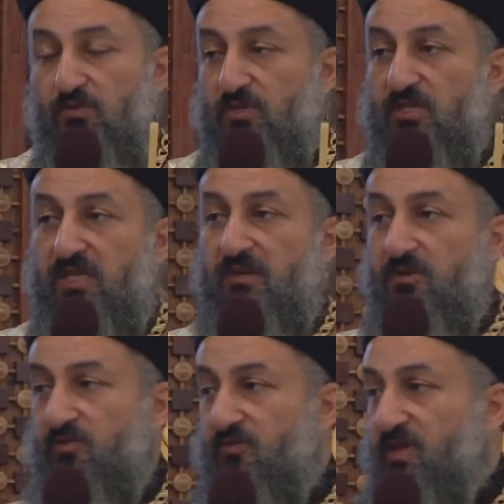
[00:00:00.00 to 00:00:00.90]
We just came
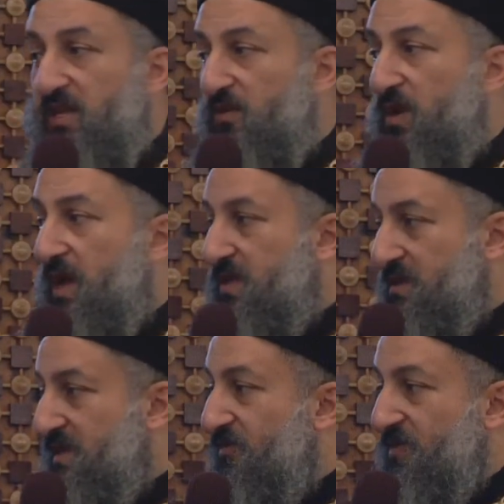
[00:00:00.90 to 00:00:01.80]
out of Nahda. We had the
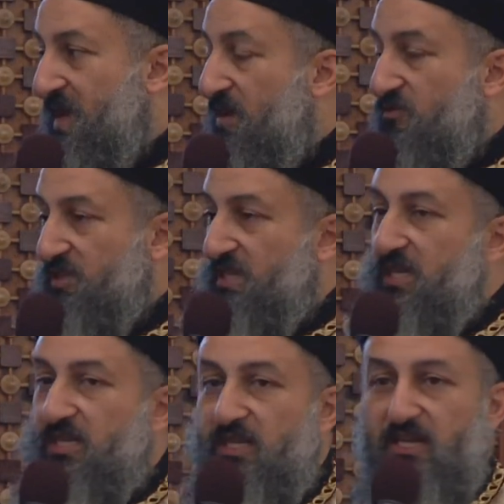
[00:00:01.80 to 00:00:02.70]
Zaffa every
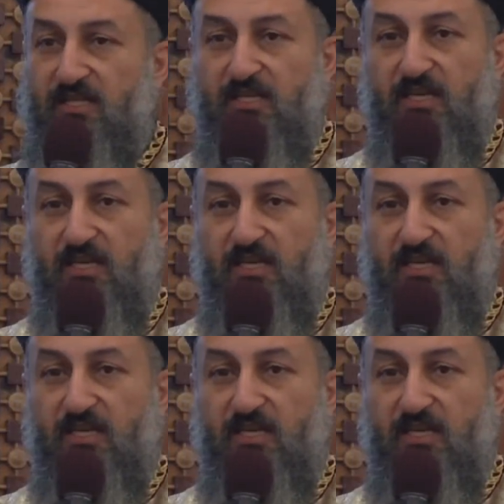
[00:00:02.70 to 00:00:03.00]
single night.